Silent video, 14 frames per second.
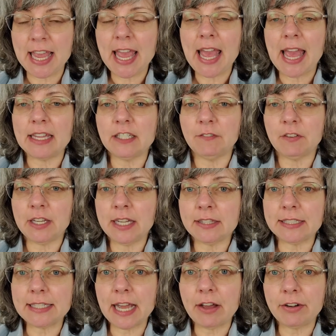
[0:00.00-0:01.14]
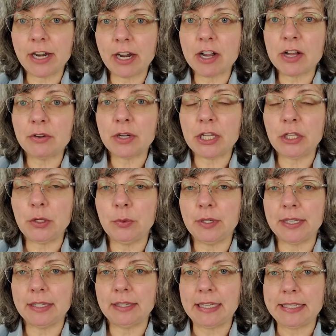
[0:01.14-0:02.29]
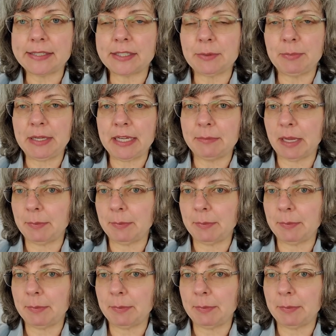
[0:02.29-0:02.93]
And if you hit the down arrow, you will get links to me and